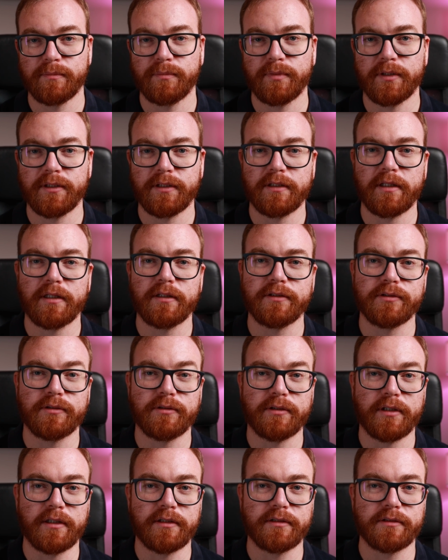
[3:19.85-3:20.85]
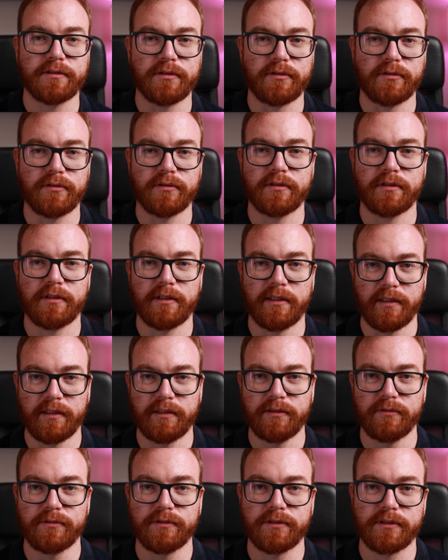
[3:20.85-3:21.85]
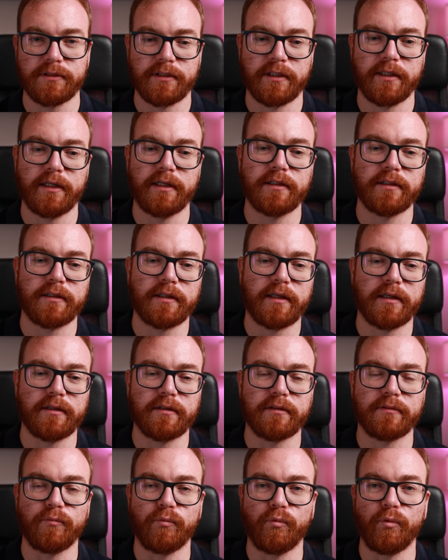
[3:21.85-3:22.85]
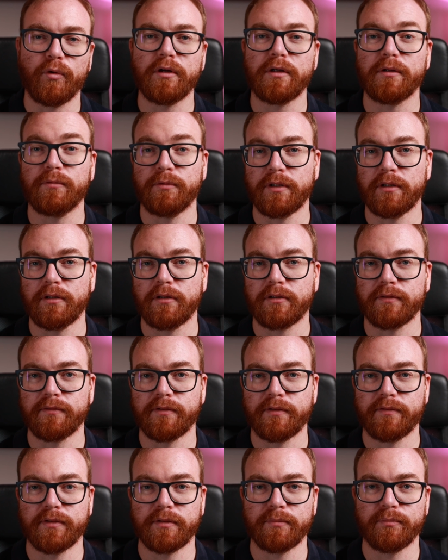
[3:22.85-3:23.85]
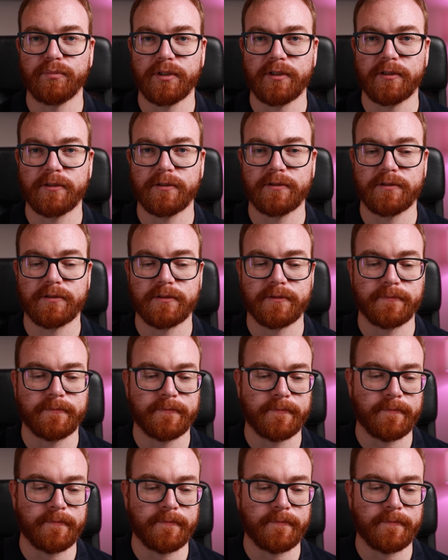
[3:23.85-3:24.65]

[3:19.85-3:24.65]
but it also runs on Linux and can work with a lot of different printers.